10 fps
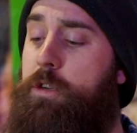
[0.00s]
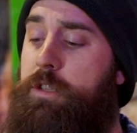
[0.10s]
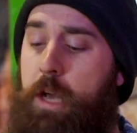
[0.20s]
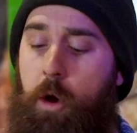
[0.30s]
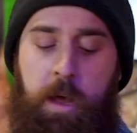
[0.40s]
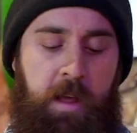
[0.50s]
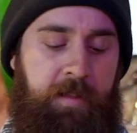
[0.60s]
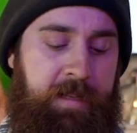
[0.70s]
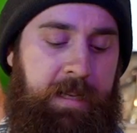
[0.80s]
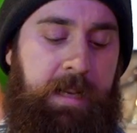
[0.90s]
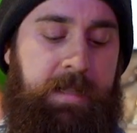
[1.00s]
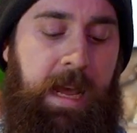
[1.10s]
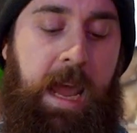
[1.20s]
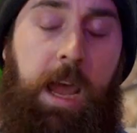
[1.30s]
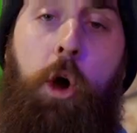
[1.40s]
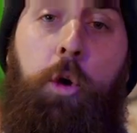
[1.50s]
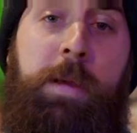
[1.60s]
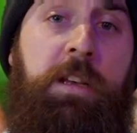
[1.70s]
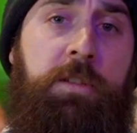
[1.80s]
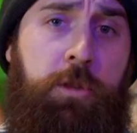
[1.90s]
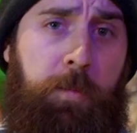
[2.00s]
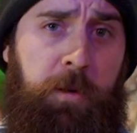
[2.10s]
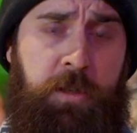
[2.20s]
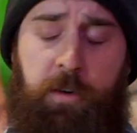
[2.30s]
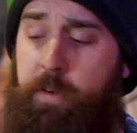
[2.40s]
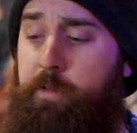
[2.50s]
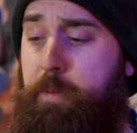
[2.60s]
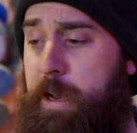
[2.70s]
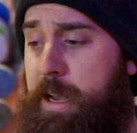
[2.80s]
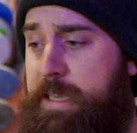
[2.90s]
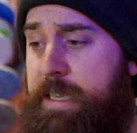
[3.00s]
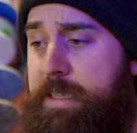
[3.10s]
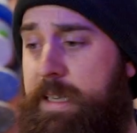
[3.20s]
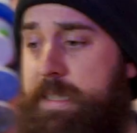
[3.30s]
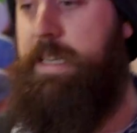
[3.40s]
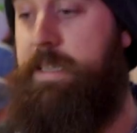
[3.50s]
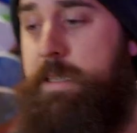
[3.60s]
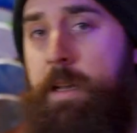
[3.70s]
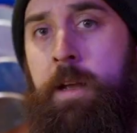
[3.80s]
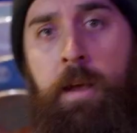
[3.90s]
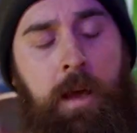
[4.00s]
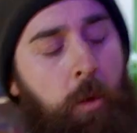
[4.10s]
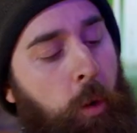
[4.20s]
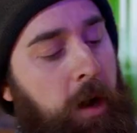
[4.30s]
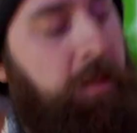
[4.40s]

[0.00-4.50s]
So this is a Hobie Super Surfer from the 1960s. One